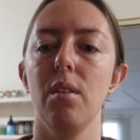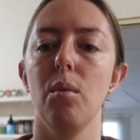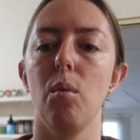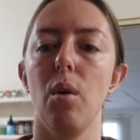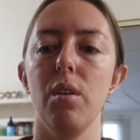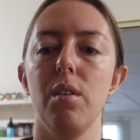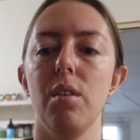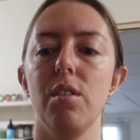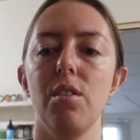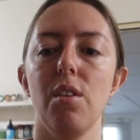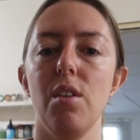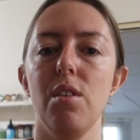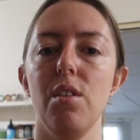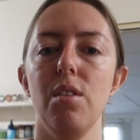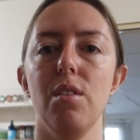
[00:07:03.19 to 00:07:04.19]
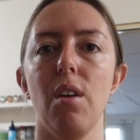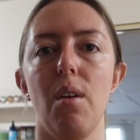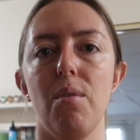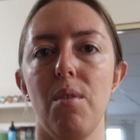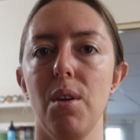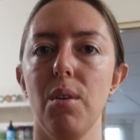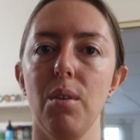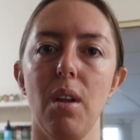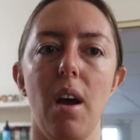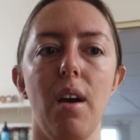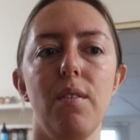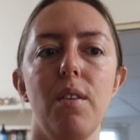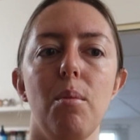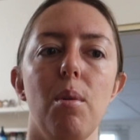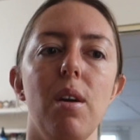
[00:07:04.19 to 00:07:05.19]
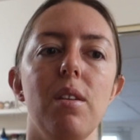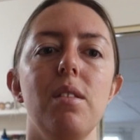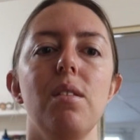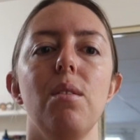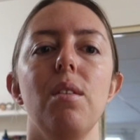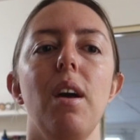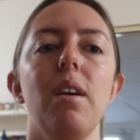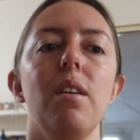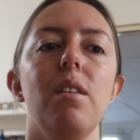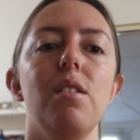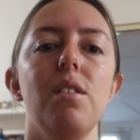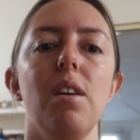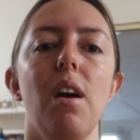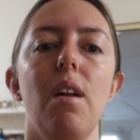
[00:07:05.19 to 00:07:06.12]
want to show you like real life depression, all that kind of shit.